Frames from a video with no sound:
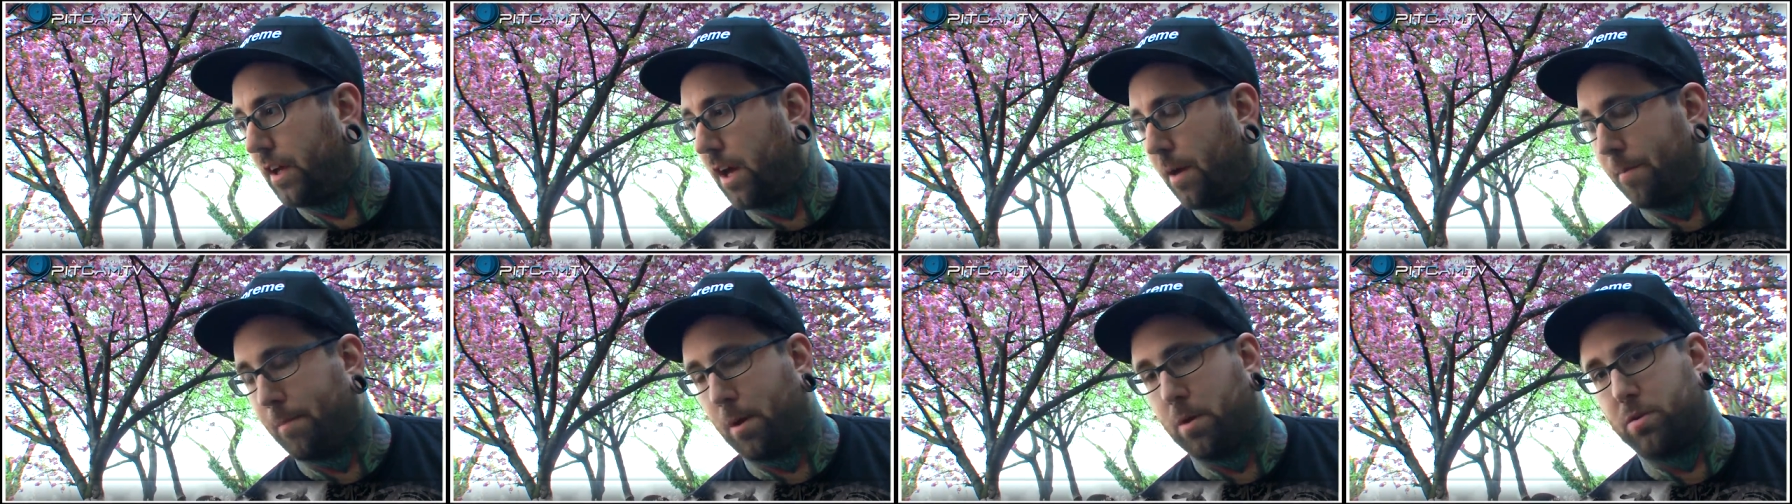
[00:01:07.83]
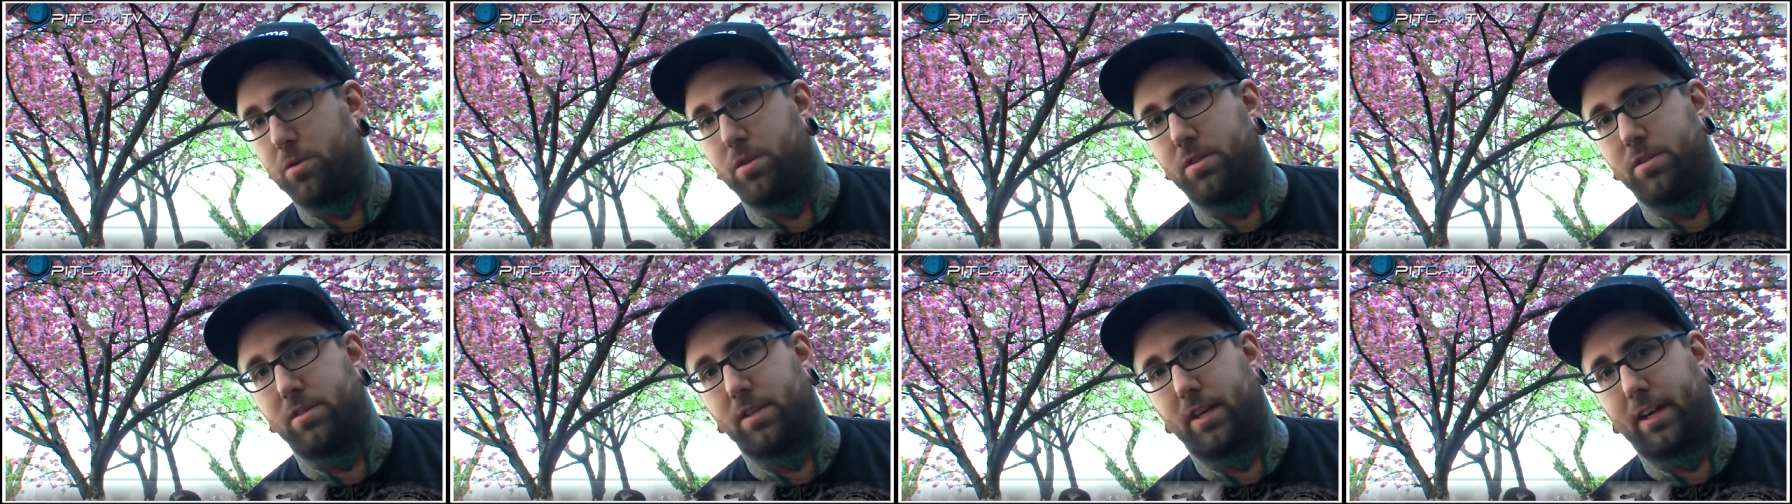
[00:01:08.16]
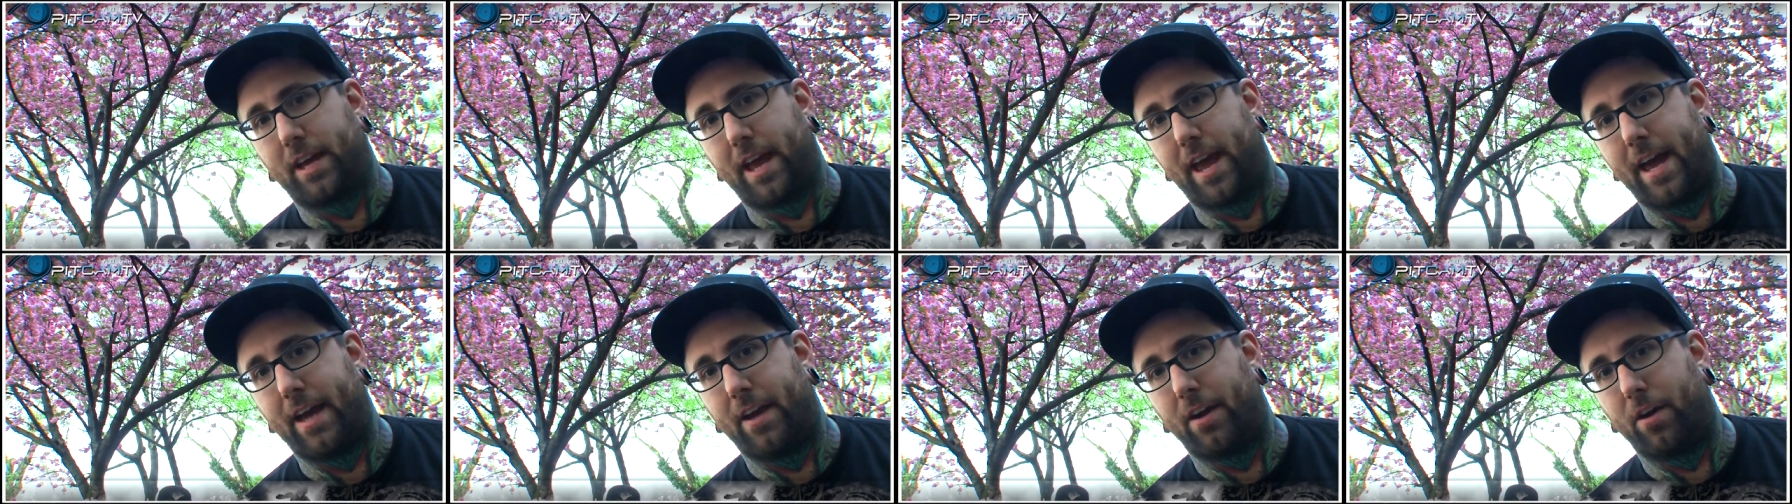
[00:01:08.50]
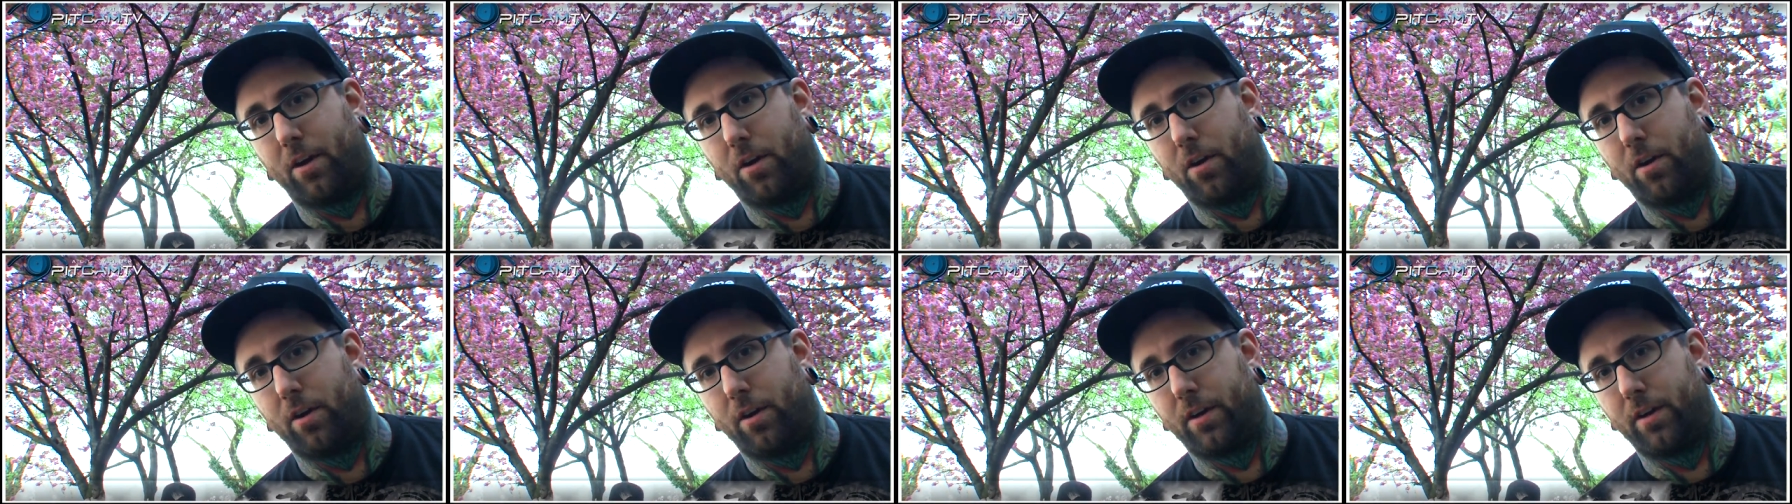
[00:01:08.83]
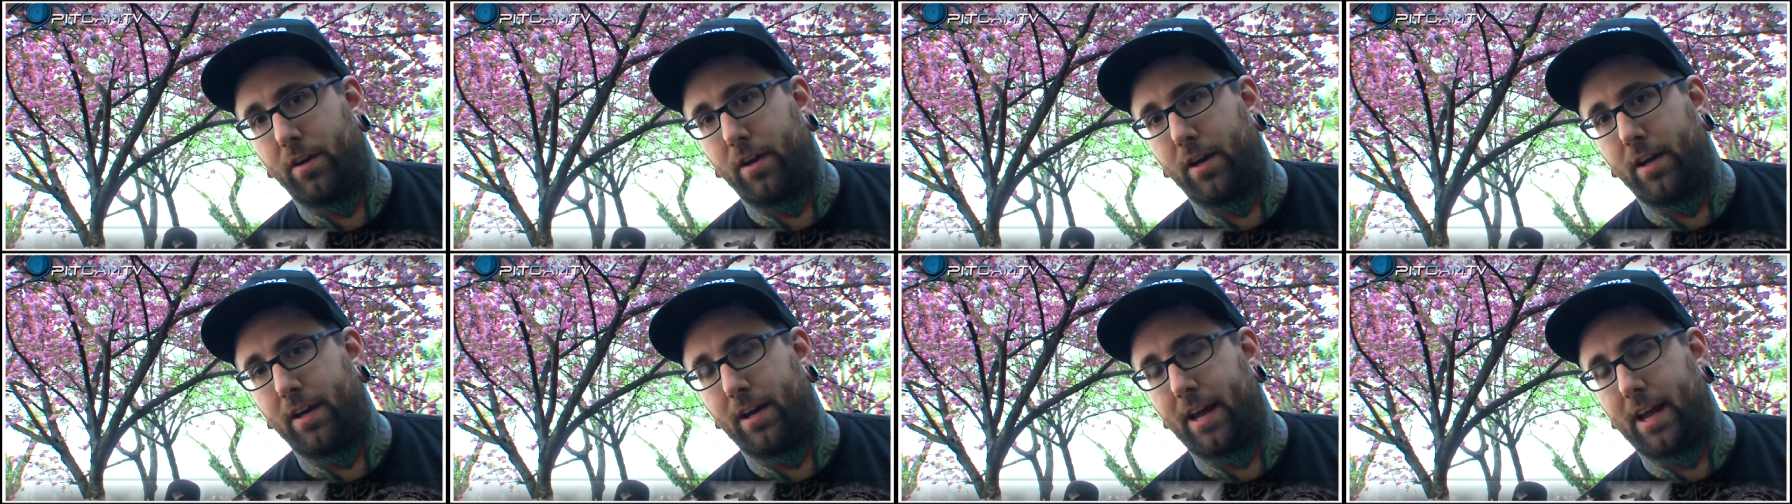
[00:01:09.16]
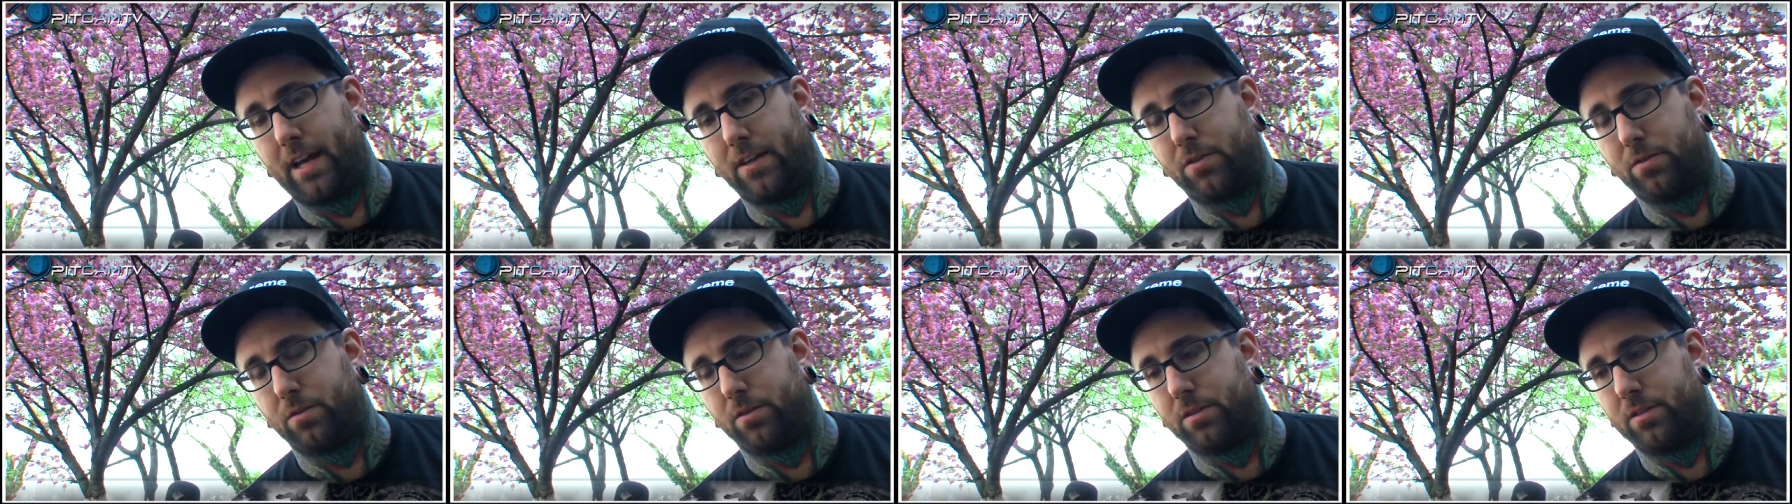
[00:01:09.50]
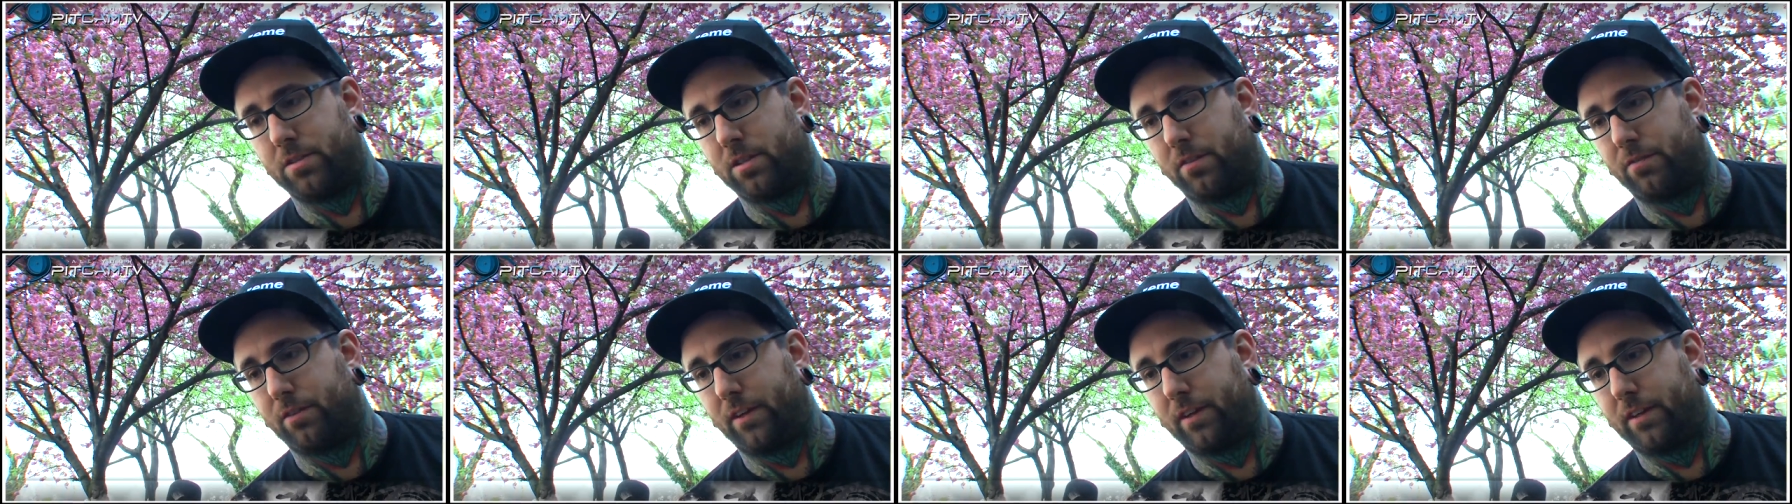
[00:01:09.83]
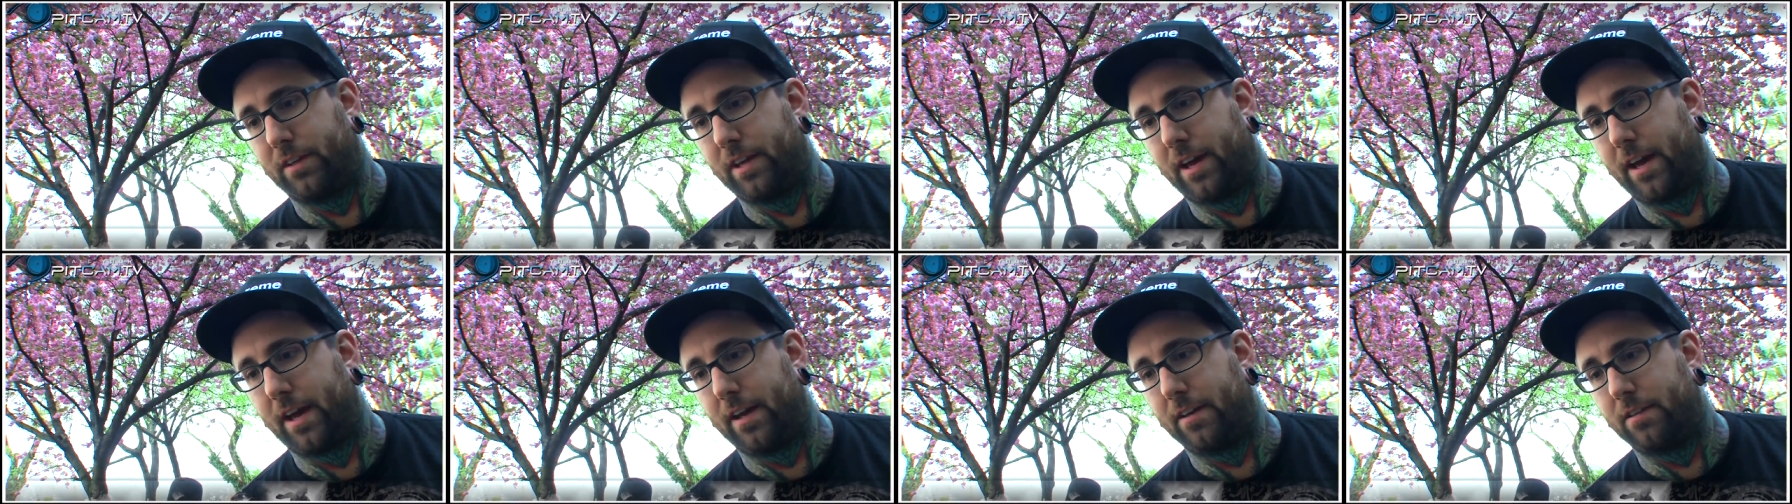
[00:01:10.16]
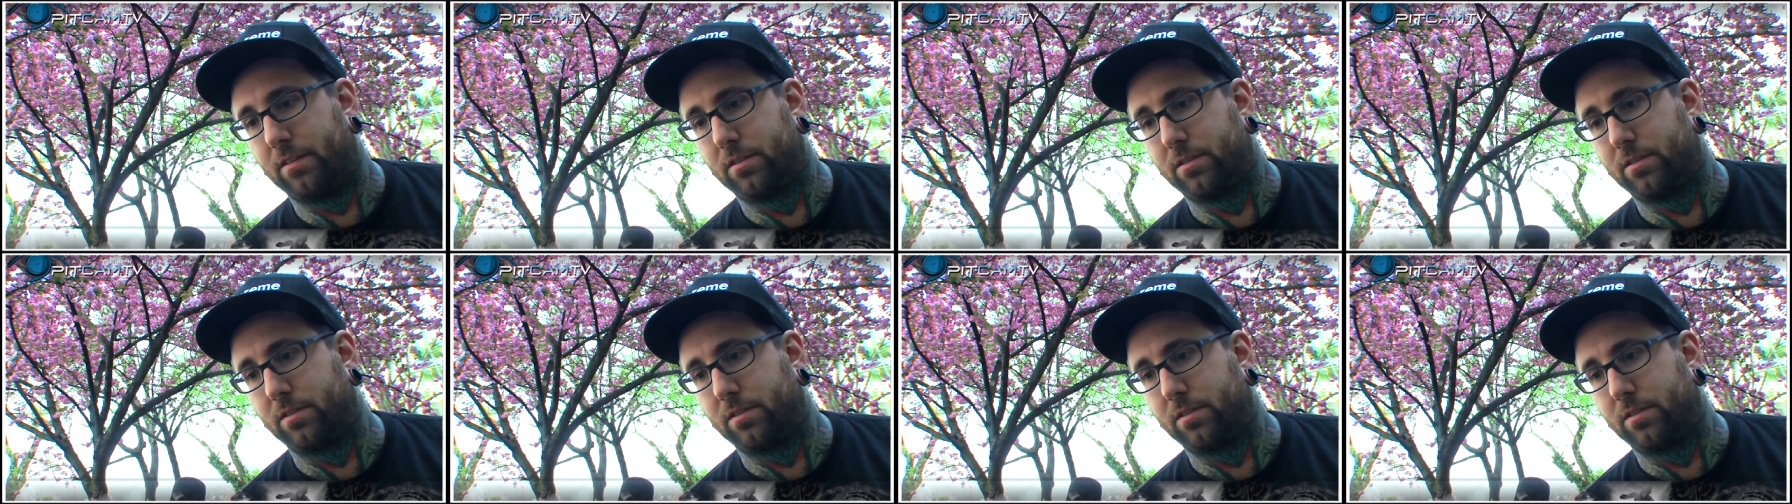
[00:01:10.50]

emotions like anger and hatred and stuff like that.